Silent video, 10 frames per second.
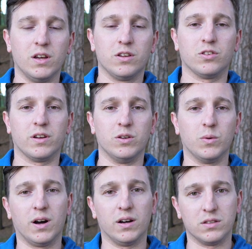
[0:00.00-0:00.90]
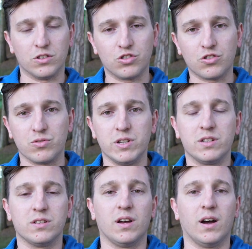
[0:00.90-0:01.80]
so that you are
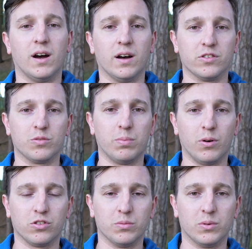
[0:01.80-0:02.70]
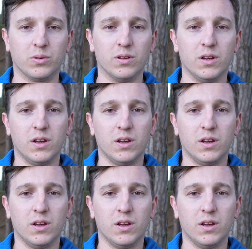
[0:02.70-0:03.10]
discreet as possible